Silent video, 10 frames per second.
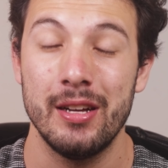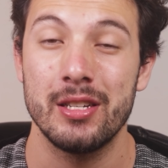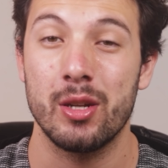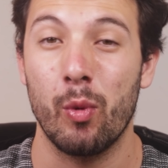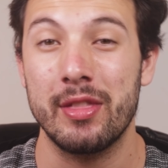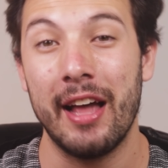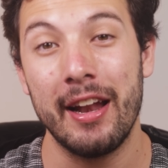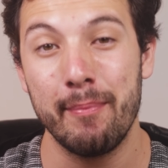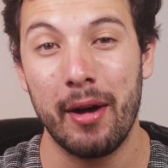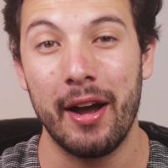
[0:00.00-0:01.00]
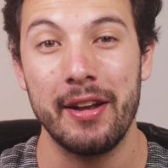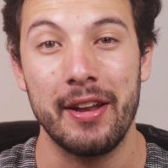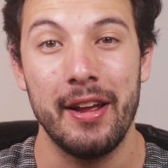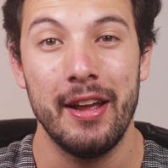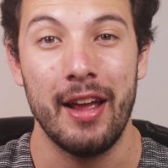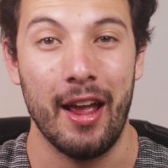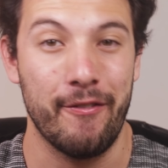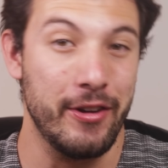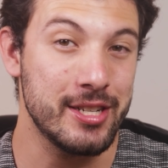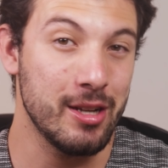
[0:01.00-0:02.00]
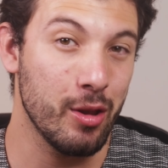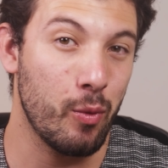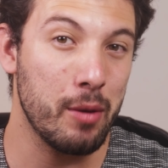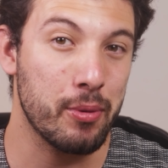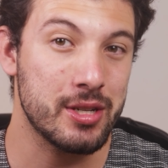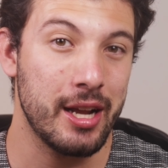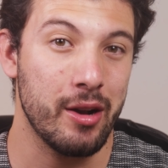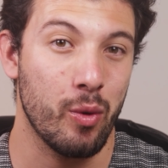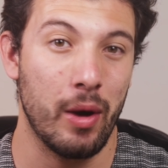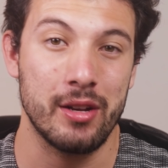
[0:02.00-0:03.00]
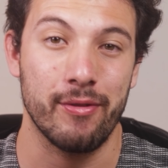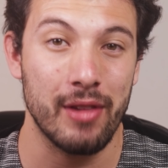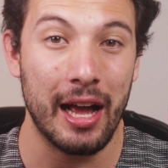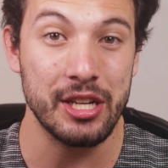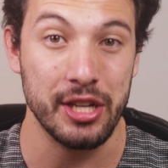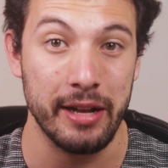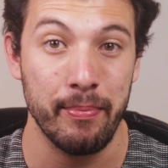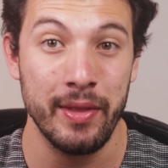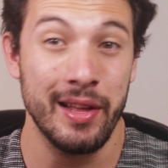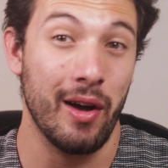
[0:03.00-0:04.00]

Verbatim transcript: So with that in mind, if you're still the 1% who want to flash it,